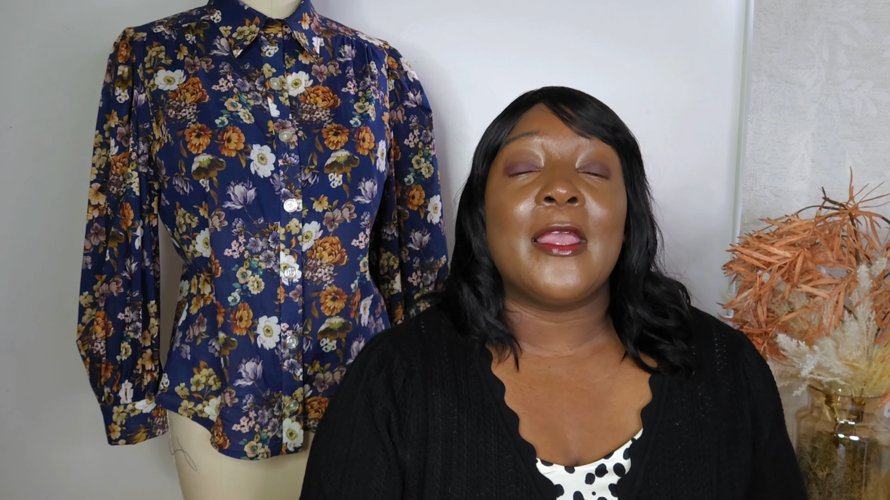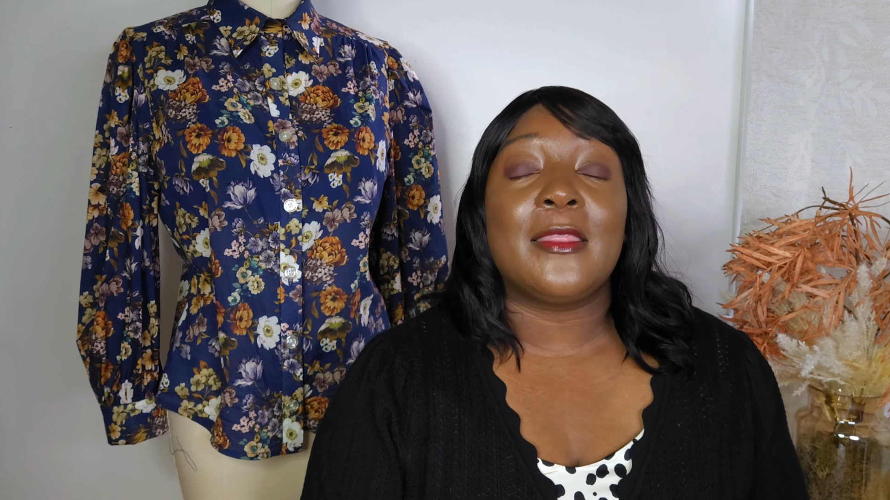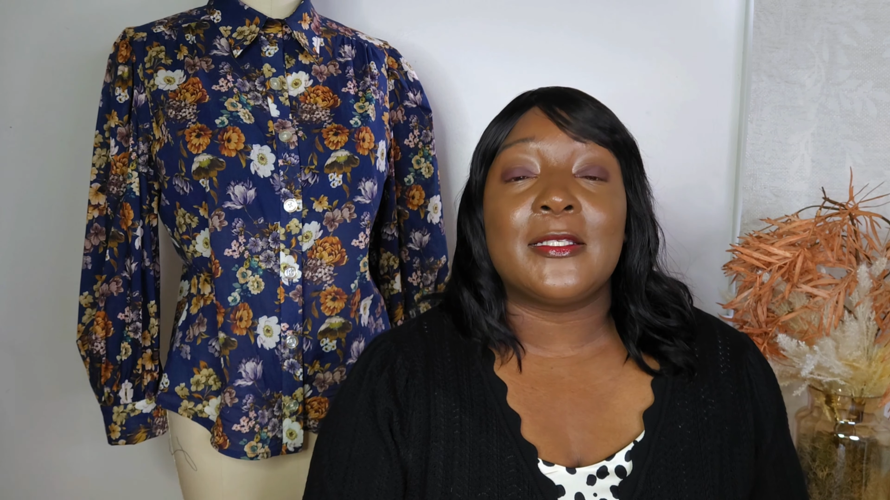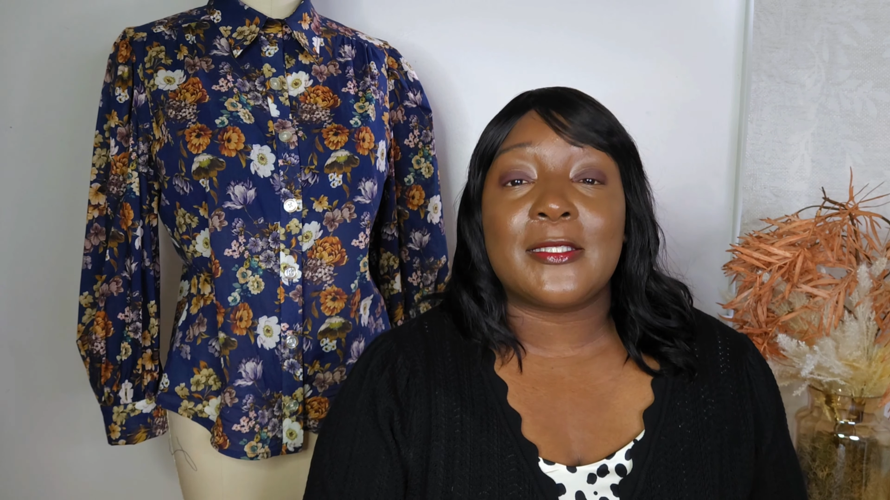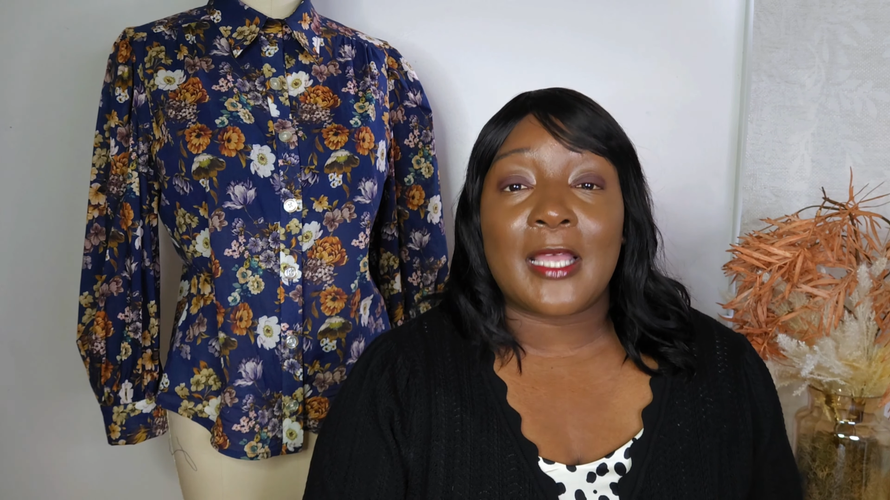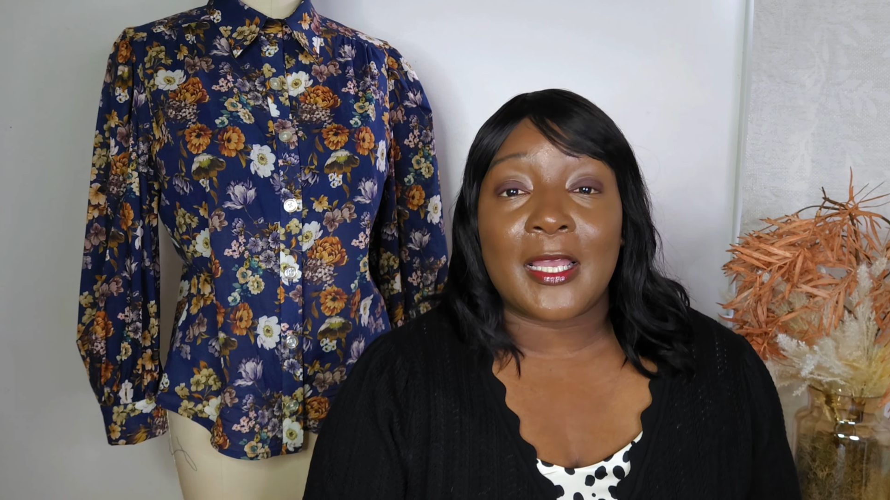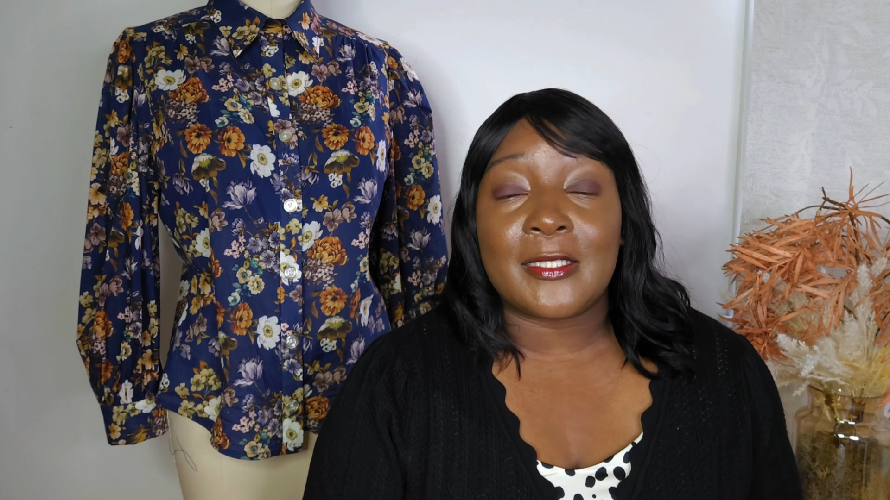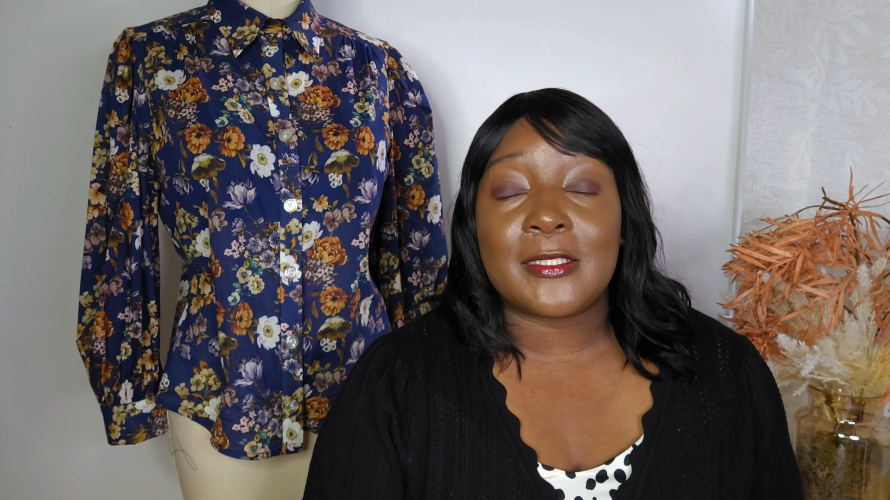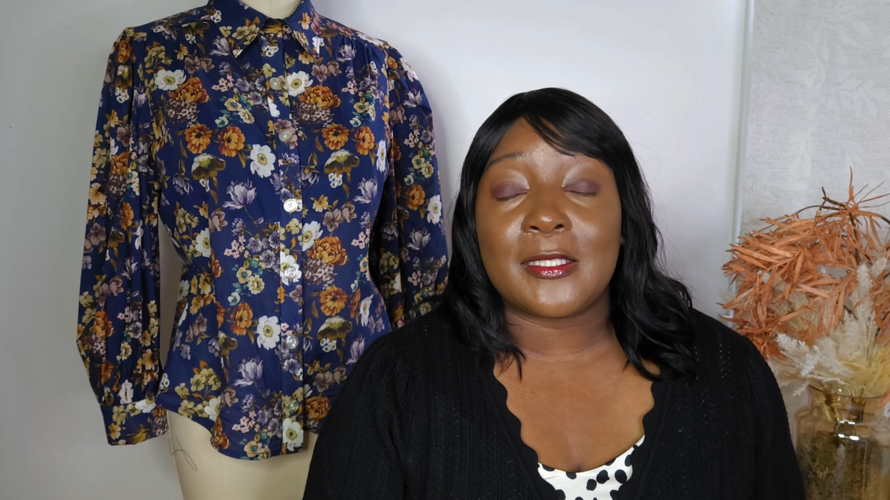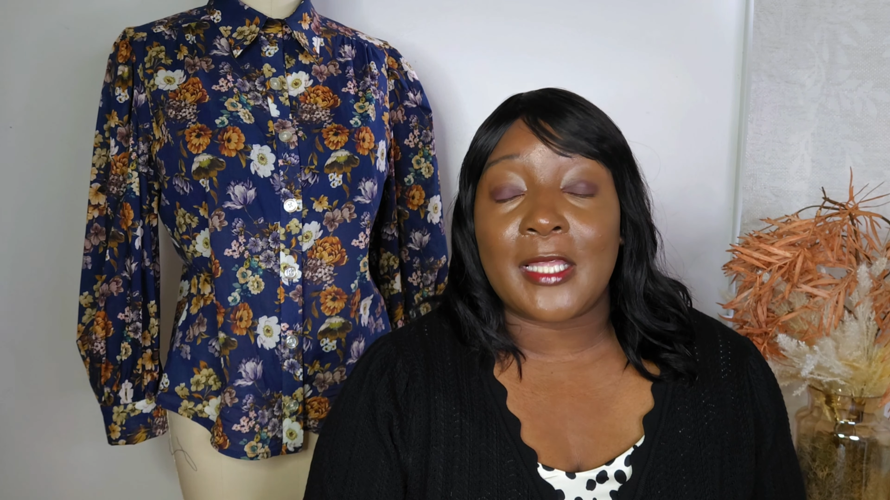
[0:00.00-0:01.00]
And the
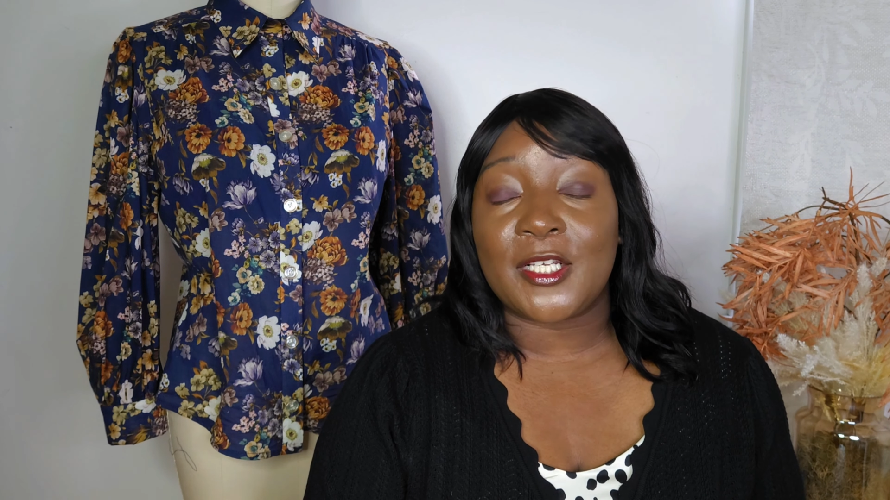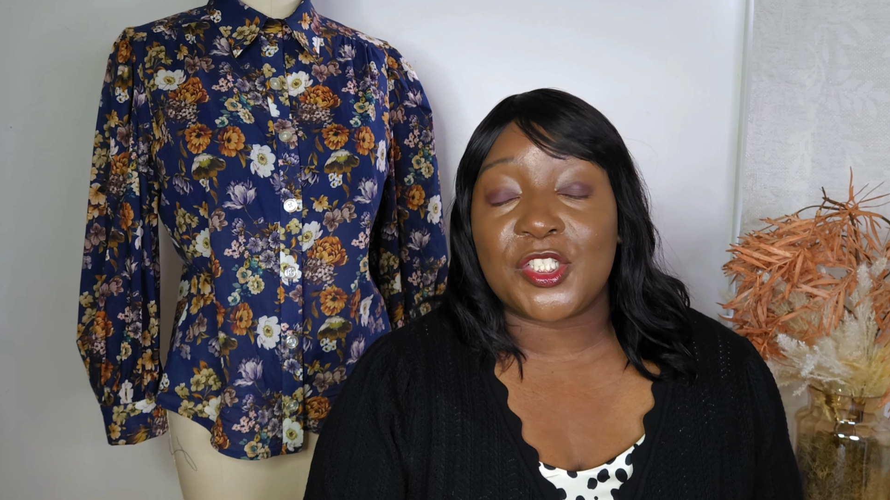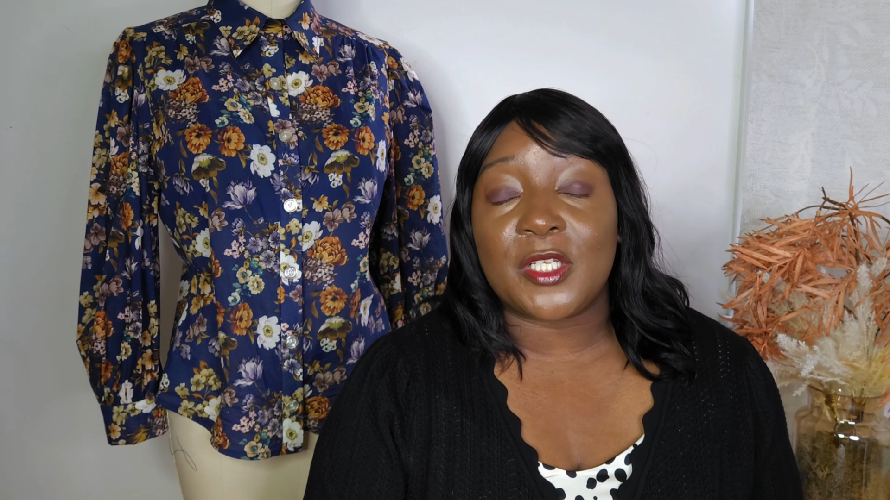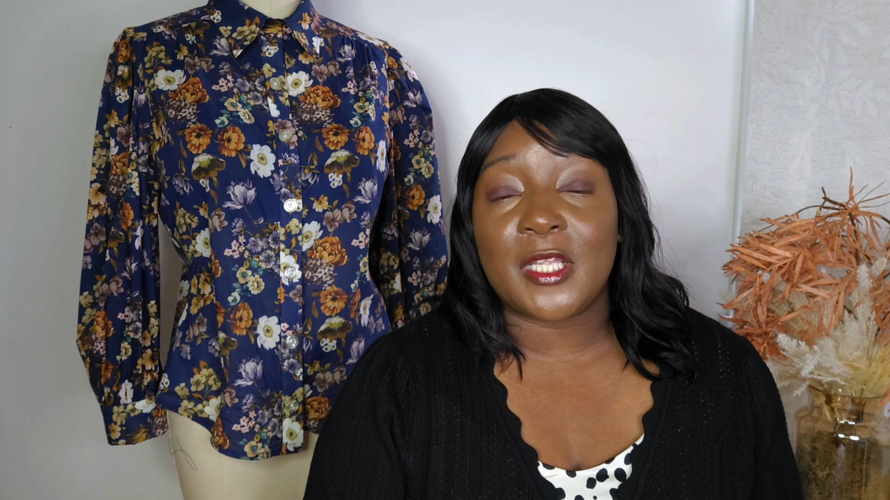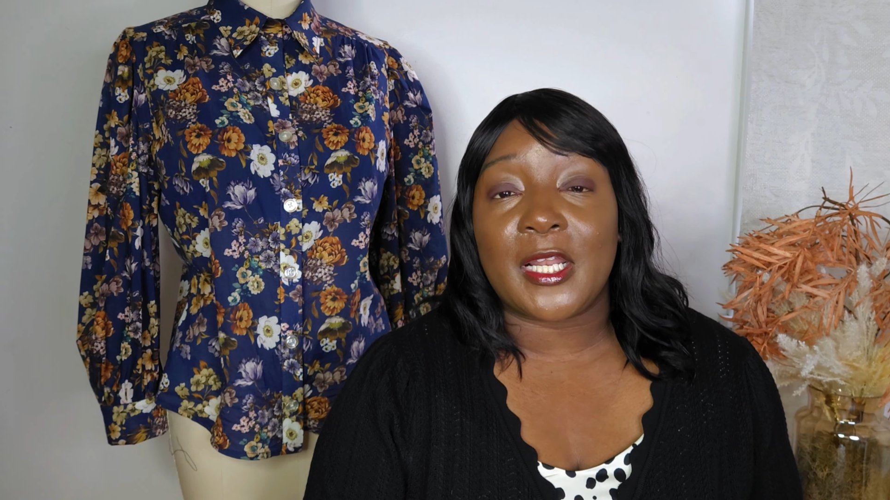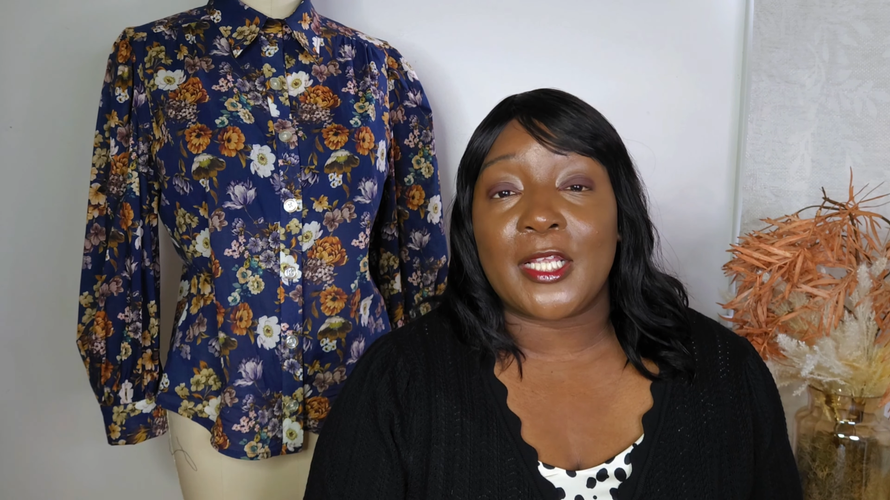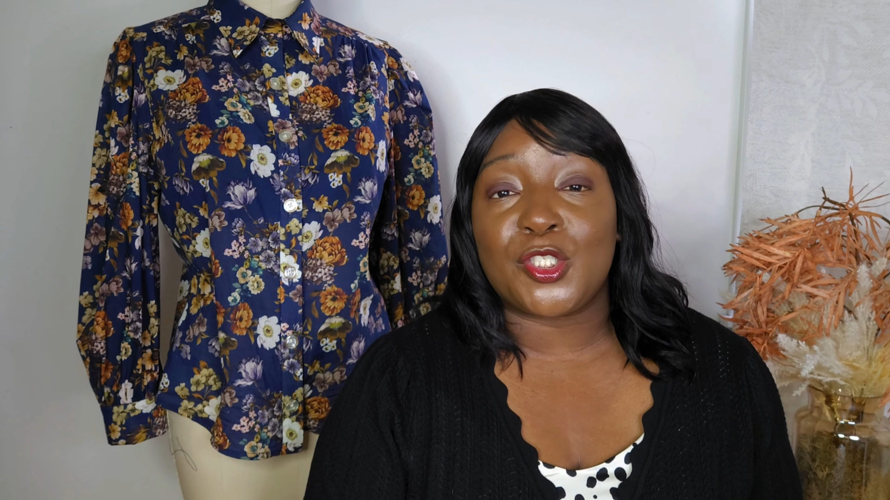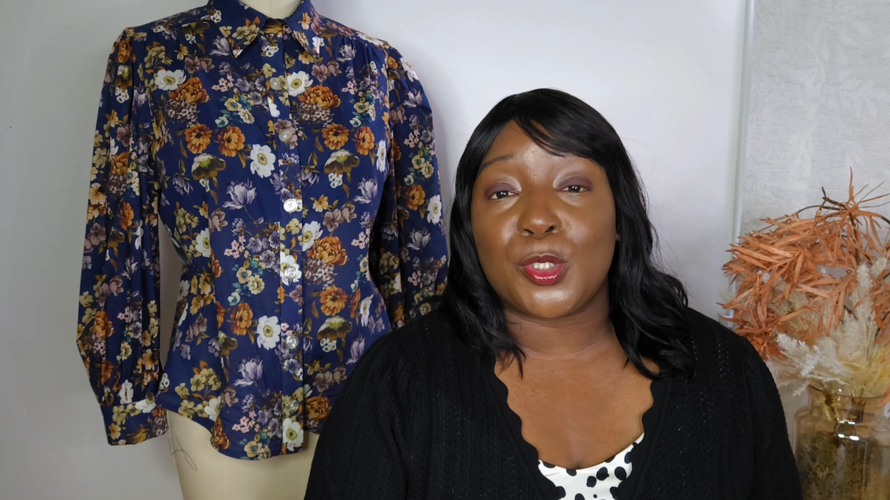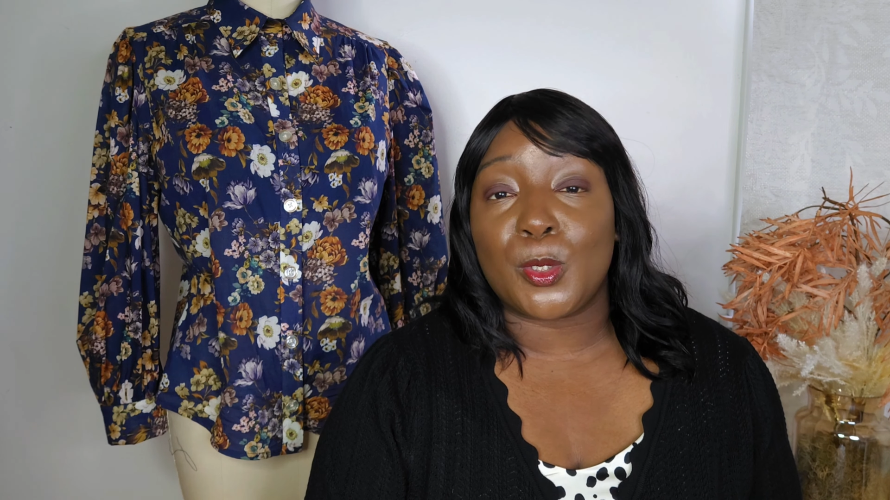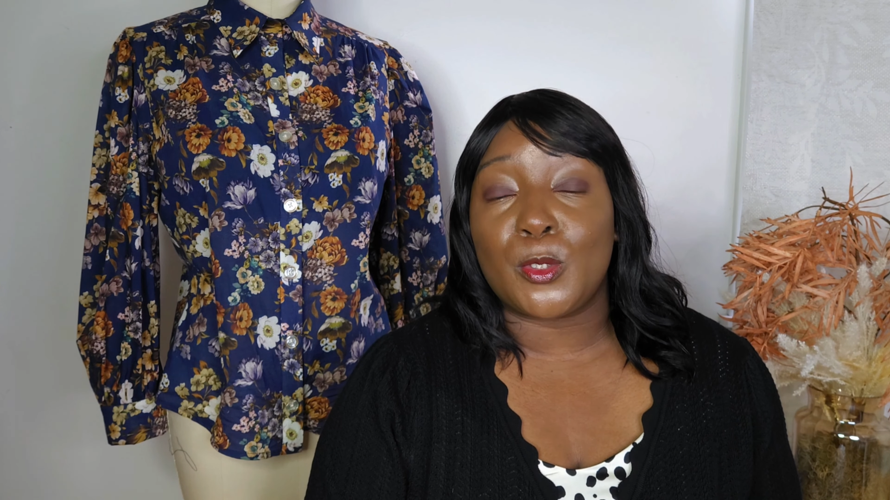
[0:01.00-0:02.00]
size selection that I
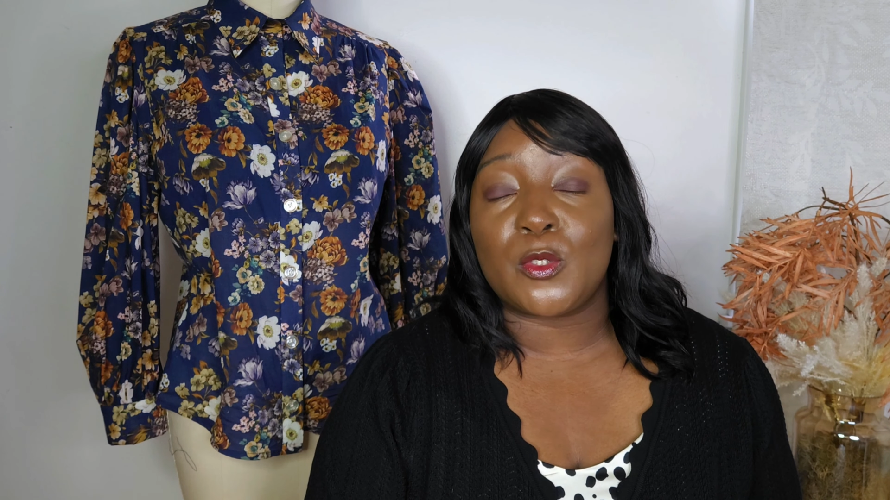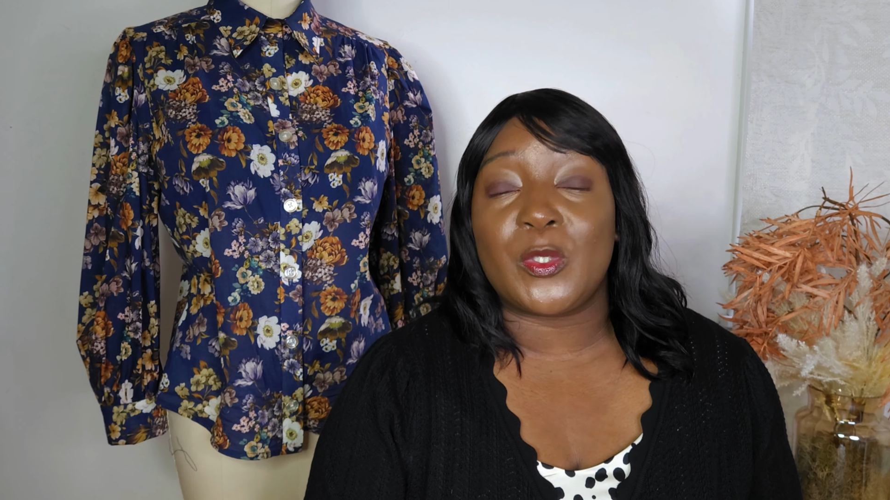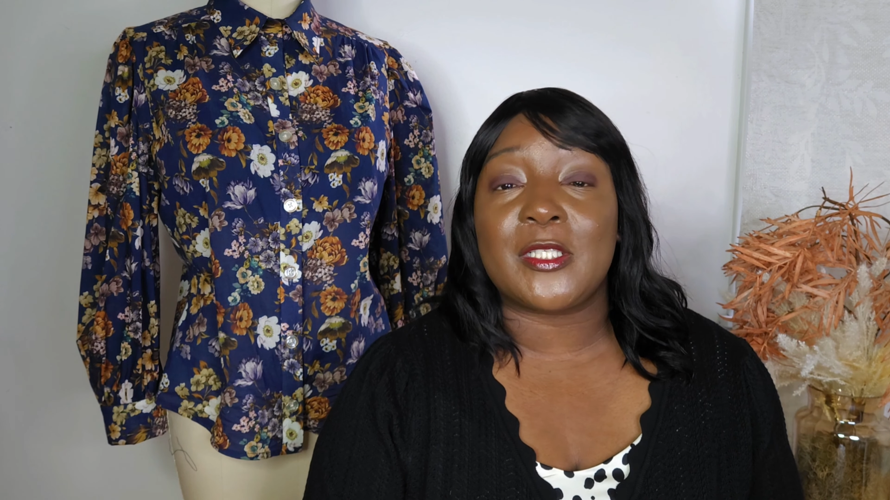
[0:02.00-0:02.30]
chose